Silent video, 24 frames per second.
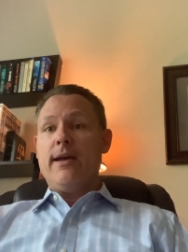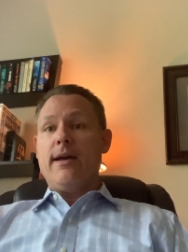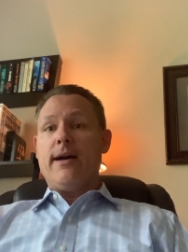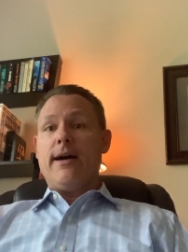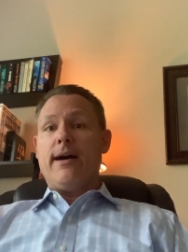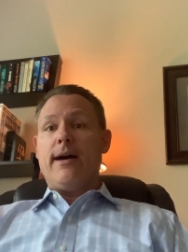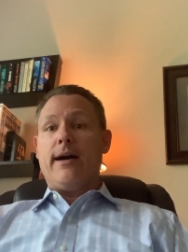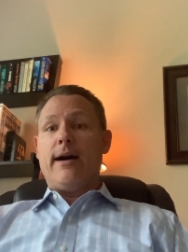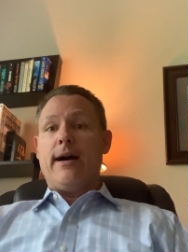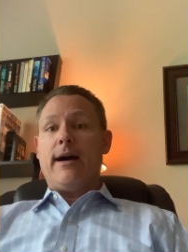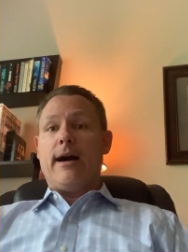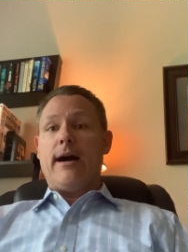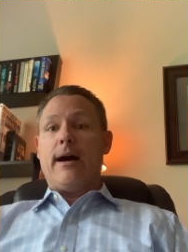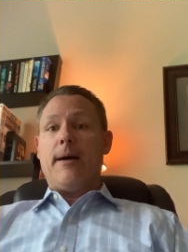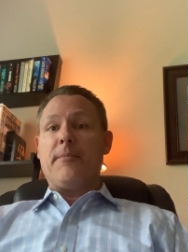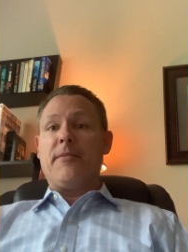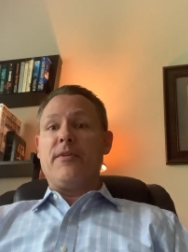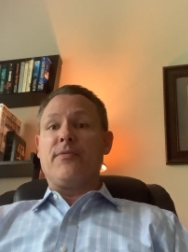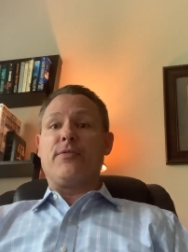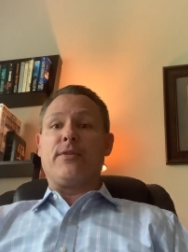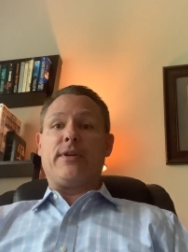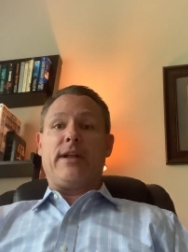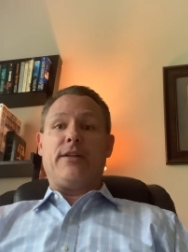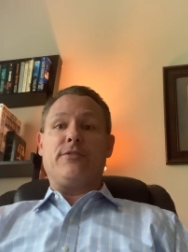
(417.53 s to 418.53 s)
um,
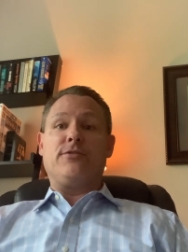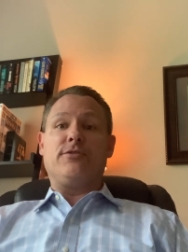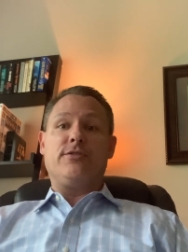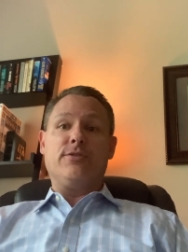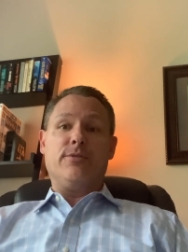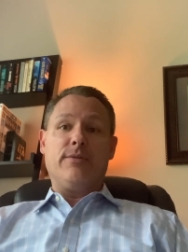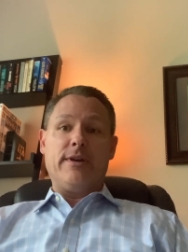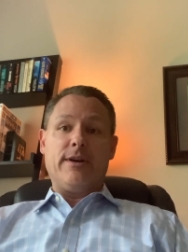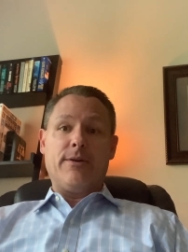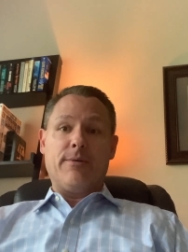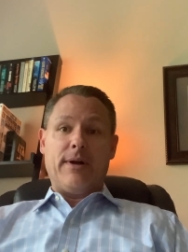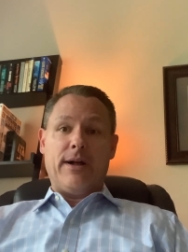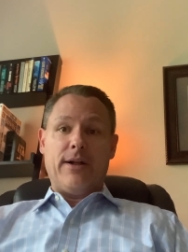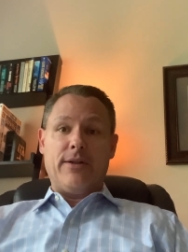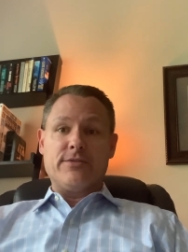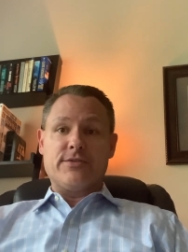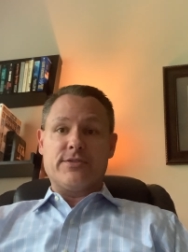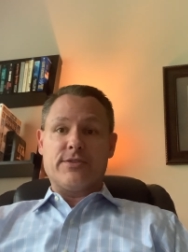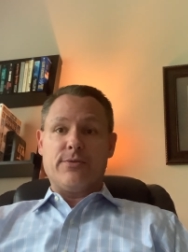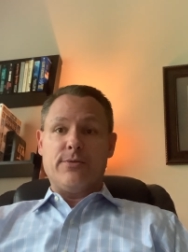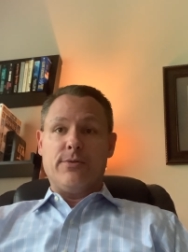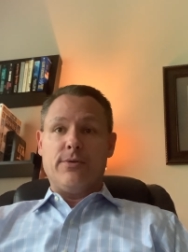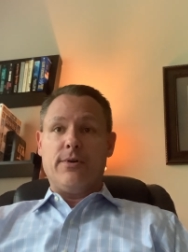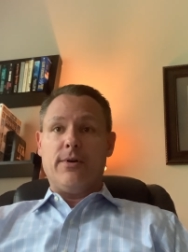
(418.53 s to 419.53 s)
if you're not doing well in
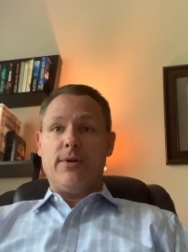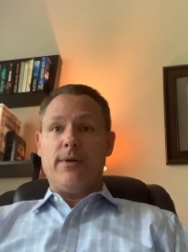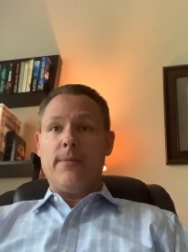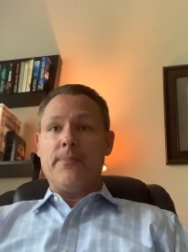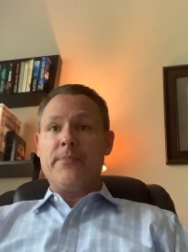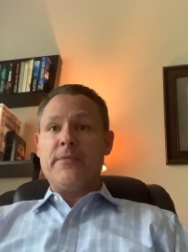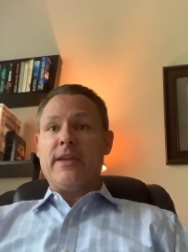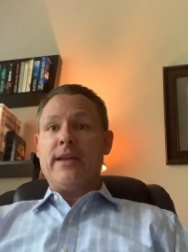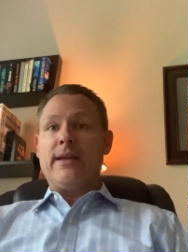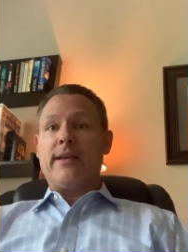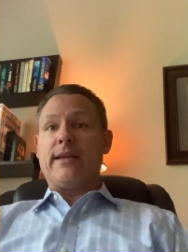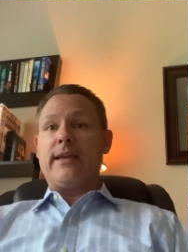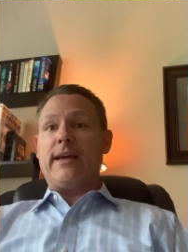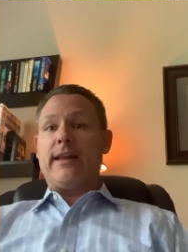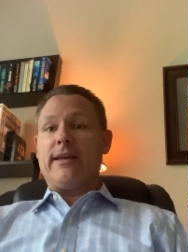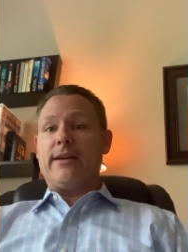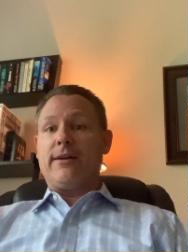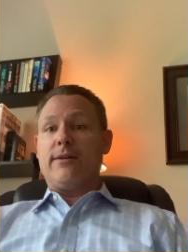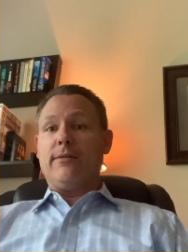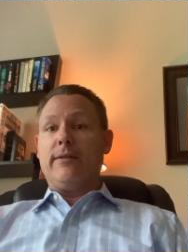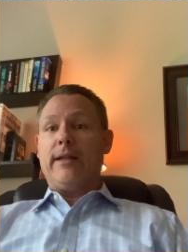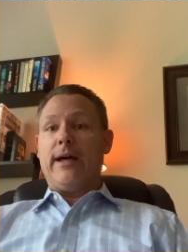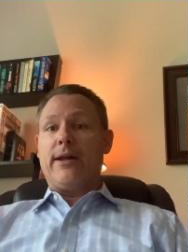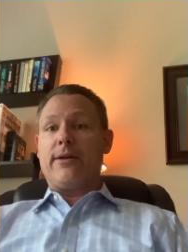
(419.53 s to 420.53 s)
school, getting a
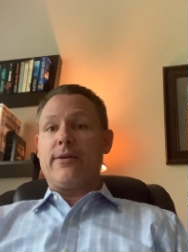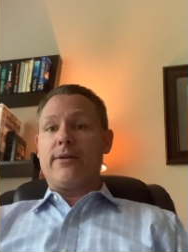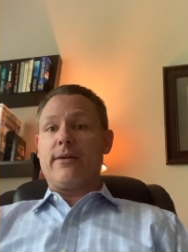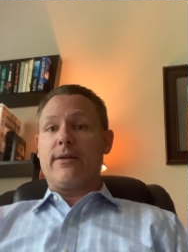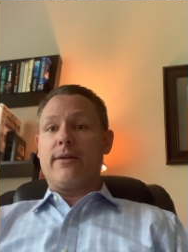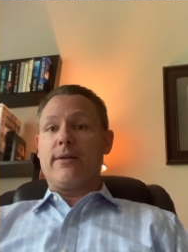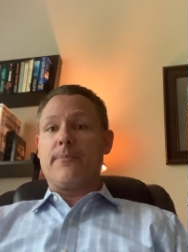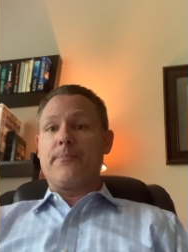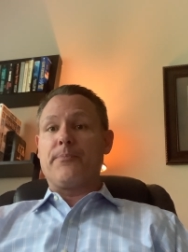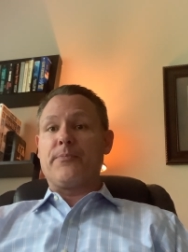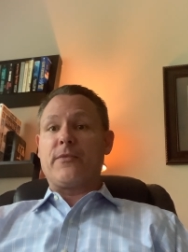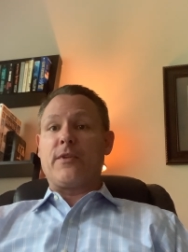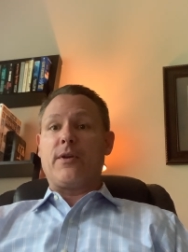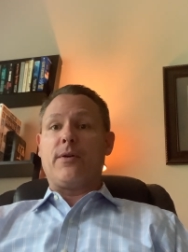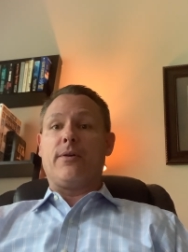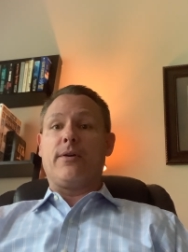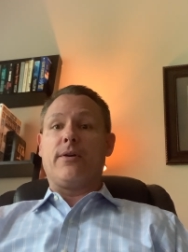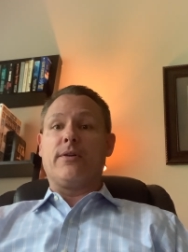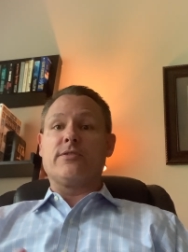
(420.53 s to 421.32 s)
letter or